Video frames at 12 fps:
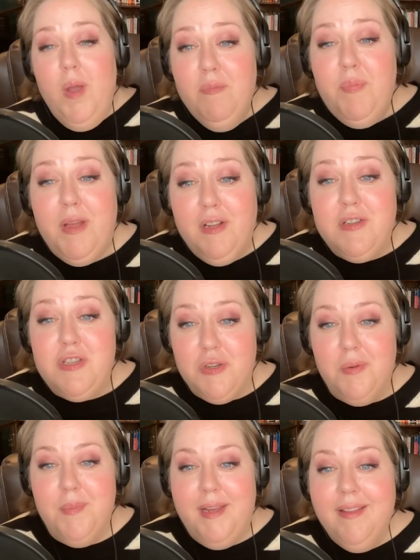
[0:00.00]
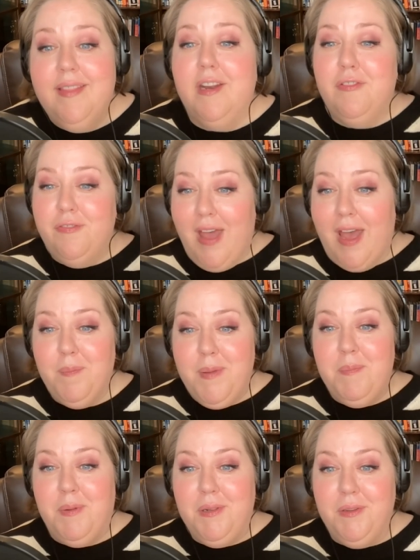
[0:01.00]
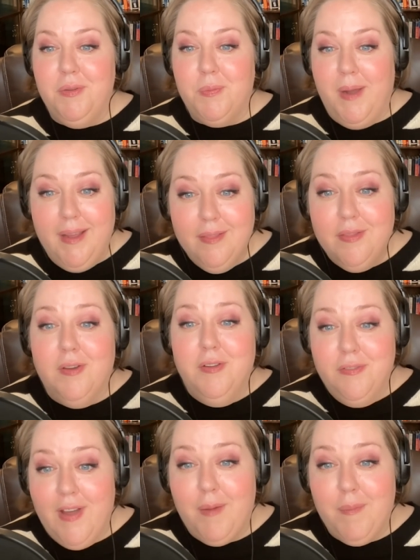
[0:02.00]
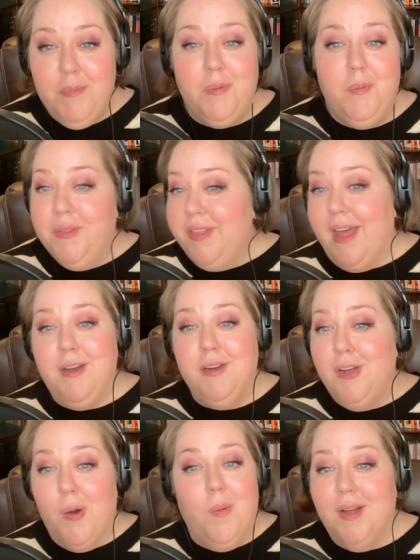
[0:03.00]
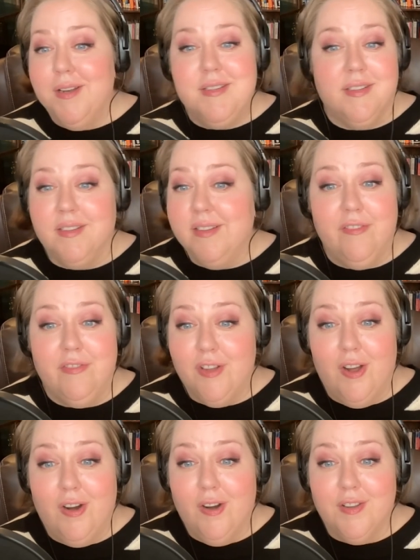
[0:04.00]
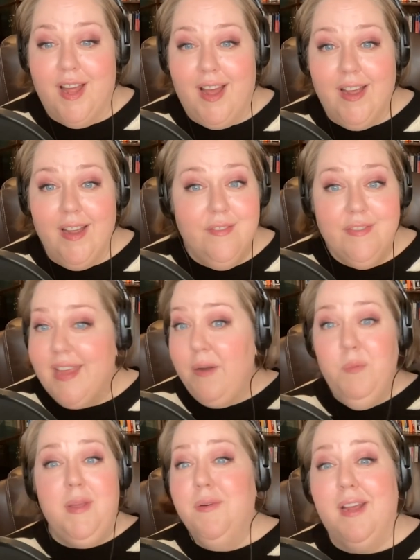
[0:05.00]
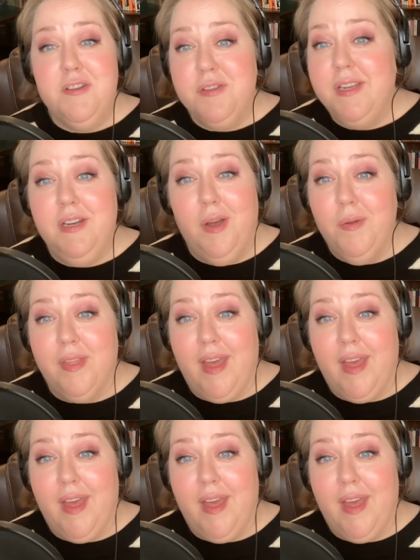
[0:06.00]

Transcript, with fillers: We've been assuming that if fat people lose weight, those fat people will then go on to live longer lives. And we don't actually know